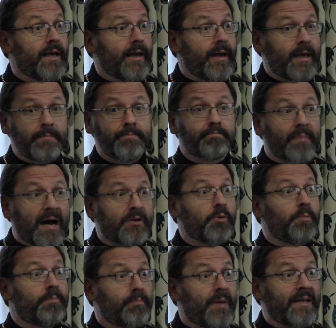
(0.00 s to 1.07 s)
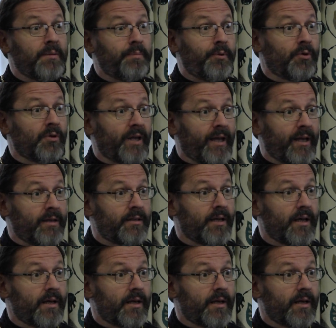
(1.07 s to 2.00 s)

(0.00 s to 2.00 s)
and manipulate